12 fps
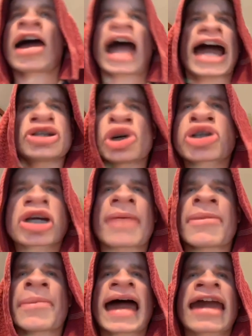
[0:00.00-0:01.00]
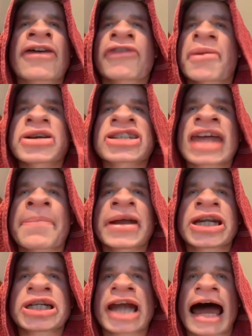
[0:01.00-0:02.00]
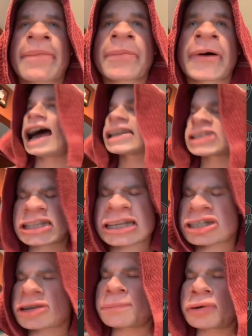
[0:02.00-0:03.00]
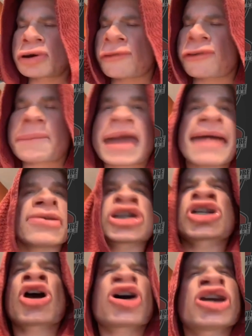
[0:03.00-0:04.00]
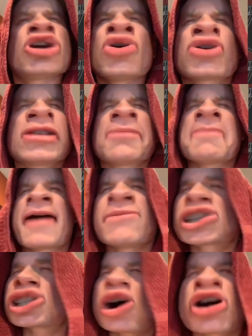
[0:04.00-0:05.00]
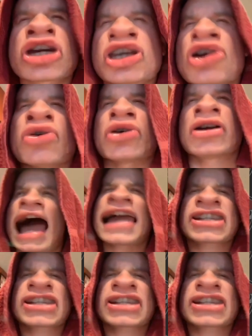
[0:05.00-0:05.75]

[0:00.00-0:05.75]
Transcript: I just come back from a stop in the shop. I see this beautiful baby, so cute, the baby, so cute.